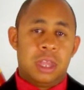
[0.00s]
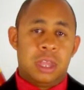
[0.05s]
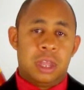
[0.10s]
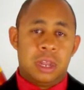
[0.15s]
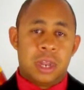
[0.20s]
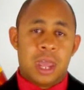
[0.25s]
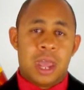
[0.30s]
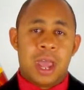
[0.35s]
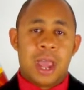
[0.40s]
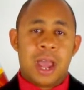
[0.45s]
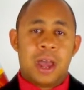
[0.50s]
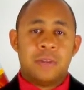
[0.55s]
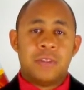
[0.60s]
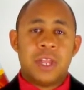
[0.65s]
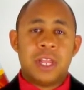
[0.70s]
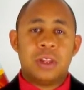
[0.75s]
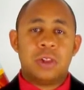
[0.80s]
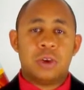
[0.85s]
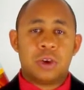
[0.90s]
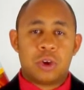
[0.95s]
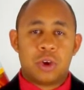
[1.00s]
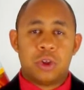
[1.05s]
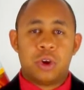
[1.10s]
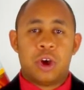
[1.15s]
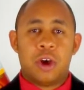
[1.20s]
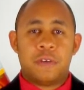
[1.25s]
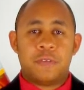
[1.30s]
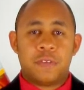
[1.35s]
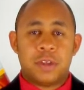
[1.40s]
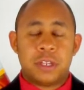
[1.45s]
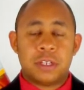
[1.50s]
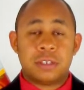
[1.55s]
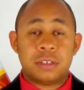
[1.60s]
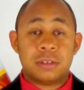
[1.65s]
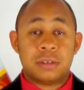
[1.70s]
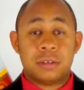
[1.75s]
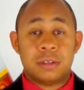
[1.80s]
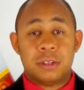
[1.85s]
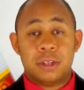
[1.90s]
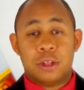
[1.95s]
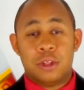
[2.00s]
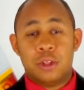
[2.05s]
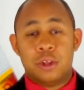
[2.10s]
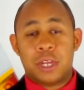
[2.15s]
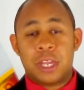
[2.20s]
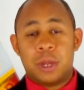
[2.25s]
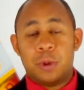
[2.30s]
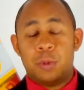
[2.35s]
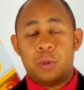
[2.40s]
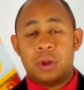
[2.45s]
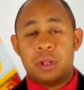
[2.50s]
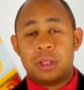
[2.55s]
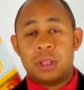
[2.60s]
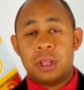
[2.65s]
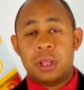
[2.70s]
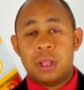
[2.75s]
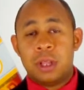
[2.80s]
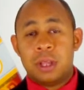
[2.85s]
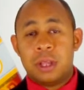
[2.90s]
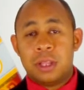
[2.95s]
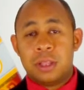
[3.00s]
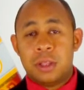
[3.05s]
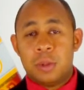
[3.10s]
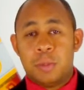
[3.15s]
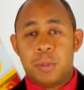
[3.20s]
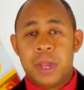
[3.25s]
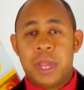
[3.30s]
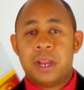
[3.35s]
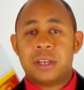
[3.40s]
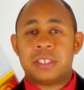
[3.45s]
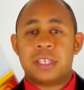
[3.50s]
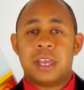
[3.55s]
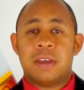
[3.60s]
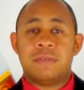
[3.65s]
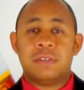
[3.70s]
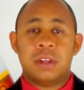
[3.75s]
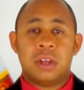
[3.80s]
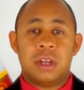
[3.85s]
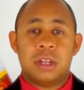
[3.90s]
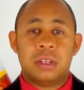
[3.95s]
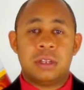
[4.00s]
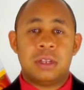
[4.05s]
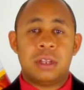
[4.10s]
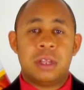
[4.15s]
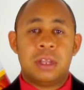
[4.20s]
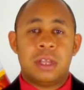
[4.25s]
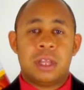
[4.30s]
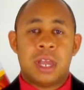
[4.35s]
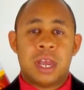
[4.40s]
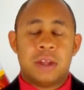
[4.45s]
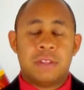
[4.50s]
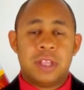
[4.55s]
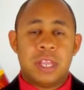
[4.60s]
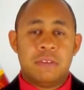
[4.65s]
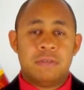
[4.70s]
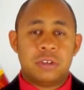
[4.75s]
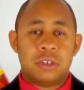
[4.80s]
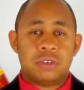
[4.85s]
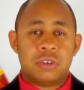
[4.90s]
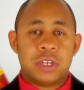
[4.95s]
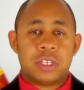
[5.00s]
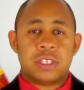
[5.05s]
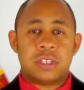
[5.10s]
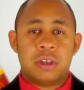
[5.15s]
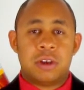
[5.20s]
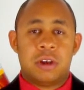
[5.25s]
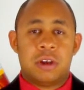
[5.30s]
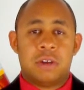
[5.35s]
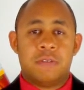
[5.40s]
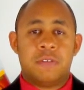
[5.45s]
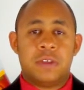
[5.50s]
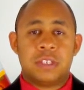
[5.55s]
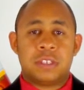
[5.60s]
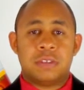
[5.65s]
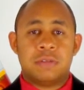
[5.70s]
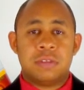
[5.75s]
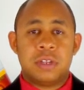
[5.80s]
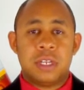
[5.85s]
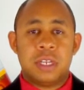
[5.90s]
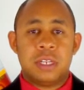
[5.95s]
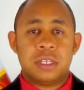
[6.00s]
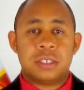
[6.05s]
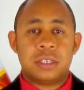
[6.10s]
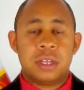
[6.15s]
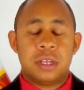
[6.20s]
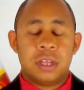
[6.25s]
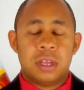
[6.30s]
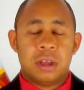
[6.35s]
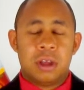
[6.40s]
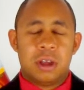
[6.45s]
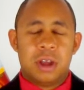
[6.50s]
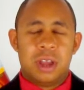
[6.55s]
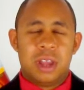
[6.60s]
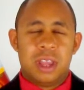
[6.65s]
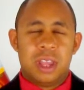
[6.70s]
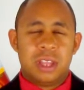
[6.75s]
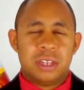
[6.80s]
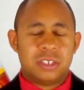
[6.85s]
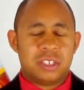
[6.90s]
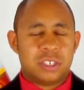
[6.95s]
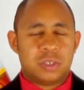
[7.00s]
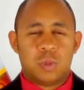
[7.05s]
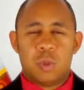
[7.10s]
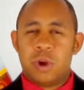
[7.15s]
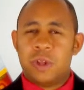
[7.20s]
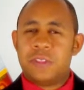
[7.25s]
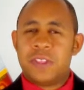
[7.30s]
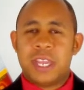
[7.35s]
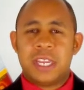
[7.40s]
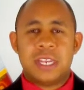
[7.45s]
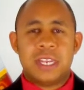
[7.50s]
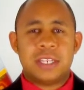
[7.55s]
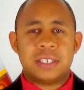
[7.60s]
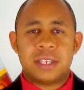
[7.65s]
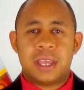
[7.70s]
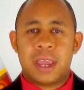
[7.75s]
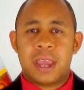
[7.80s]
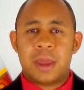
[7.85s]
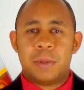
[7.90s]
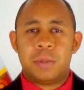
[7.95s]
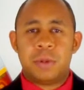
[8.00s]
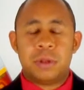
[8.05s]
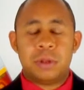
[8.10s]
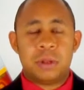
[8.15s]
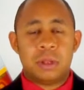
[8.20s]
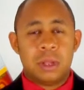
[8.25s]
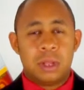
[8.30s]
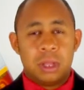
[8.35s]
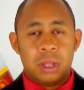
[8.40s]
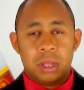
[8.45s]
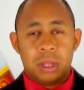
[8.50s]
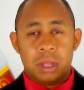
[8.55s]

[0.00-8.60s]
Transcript: and how they look on offense, you look at what the Bears have done, how they've addressed their offensive needs. Just one thing needs to happen.